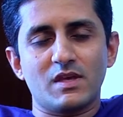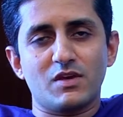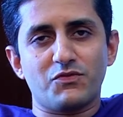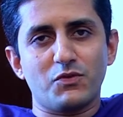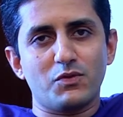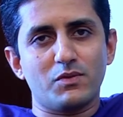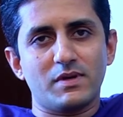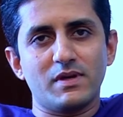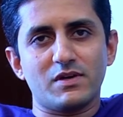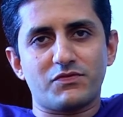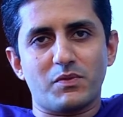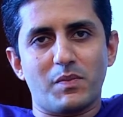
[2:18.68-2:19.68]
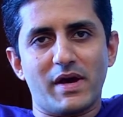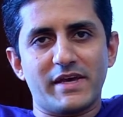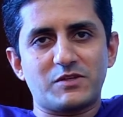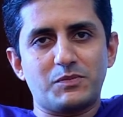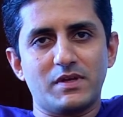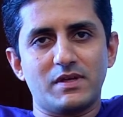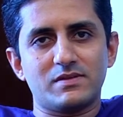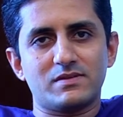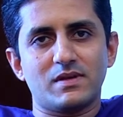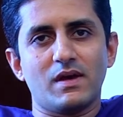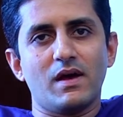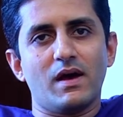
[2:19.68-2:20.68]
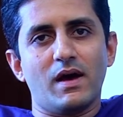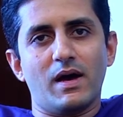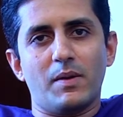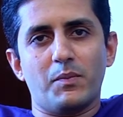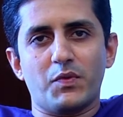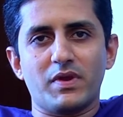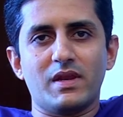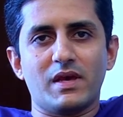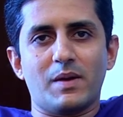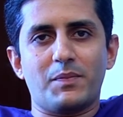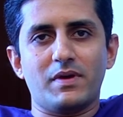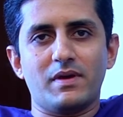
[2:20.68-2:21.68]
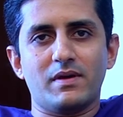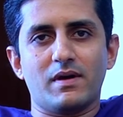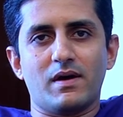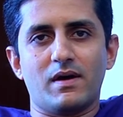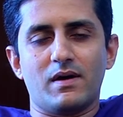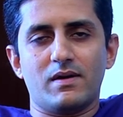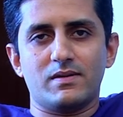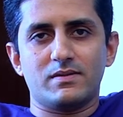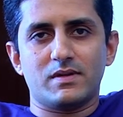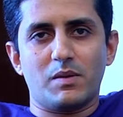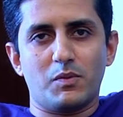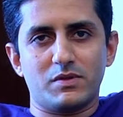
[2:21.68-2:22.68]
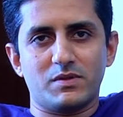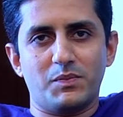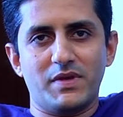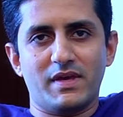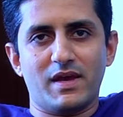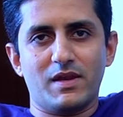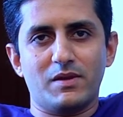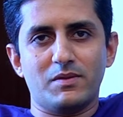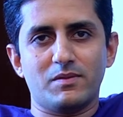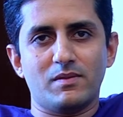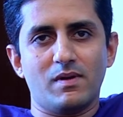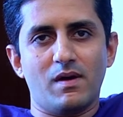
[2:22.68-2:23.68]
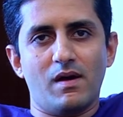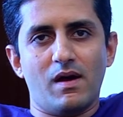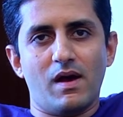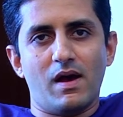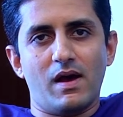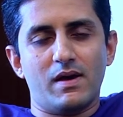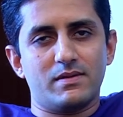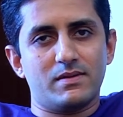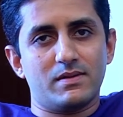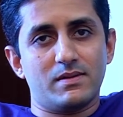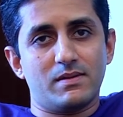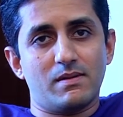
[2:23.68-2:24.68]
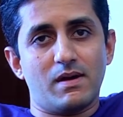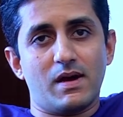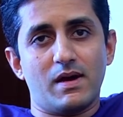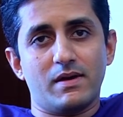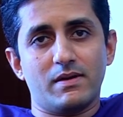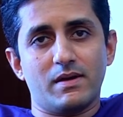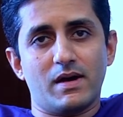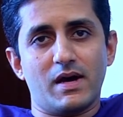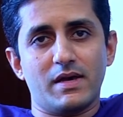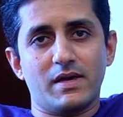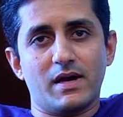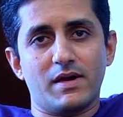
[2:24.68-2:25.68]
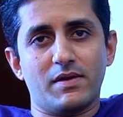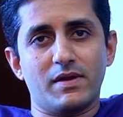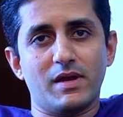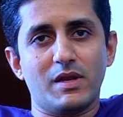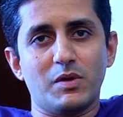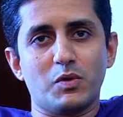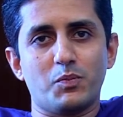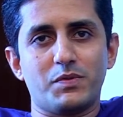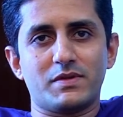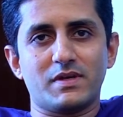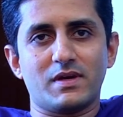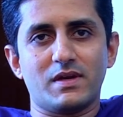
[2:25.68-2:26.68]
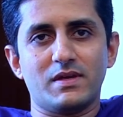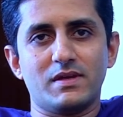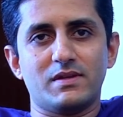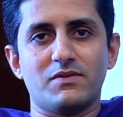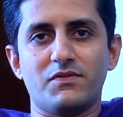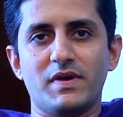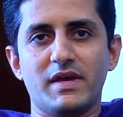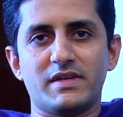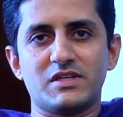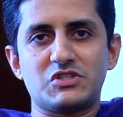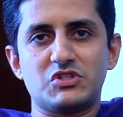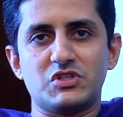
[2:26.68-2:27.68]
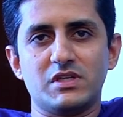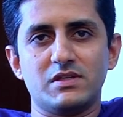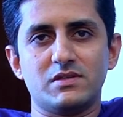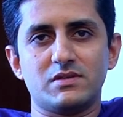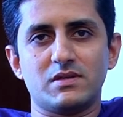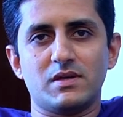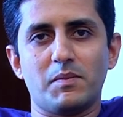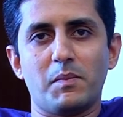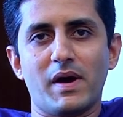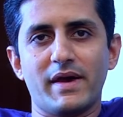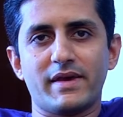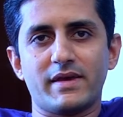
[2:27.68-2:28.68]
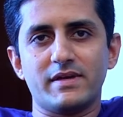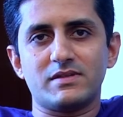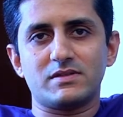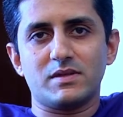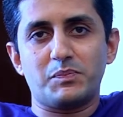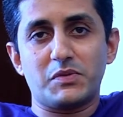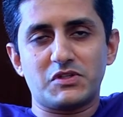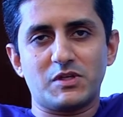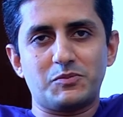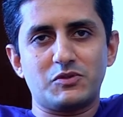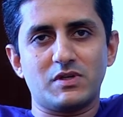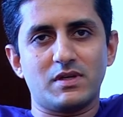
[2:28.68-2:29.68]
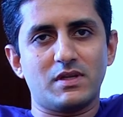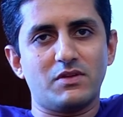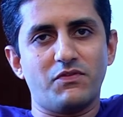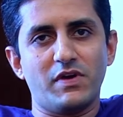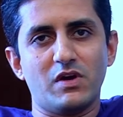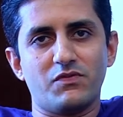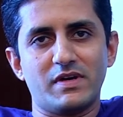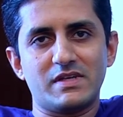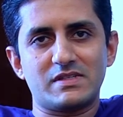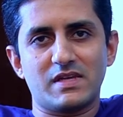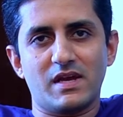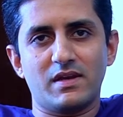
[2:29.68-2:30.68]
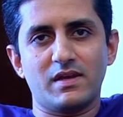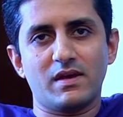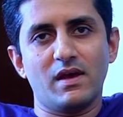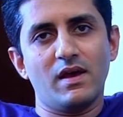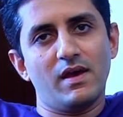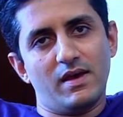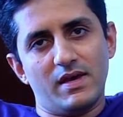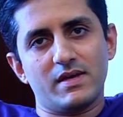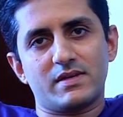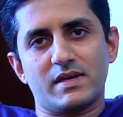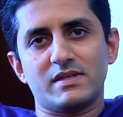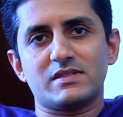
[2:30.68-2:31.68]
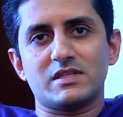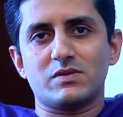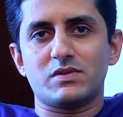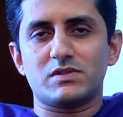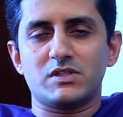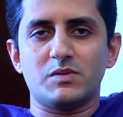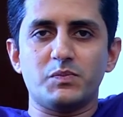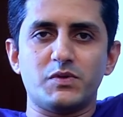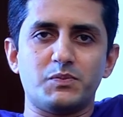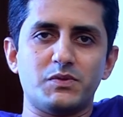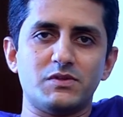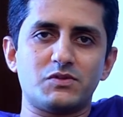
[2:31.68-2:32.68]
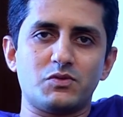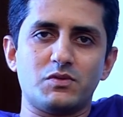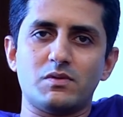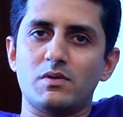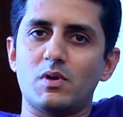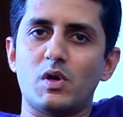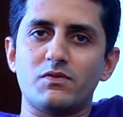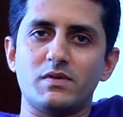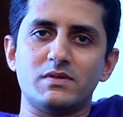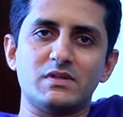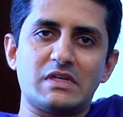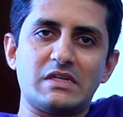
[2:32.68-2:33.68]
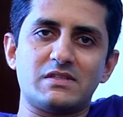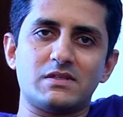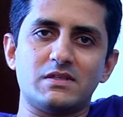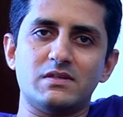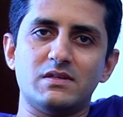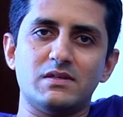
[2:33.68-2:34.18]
if you hear from my experience, I'm really happy about the beGalileo. And I really hope, basically, the way it has changed my kids' perception and the way of understanding, it can serve the same purpose to, you know, a lot of other kids in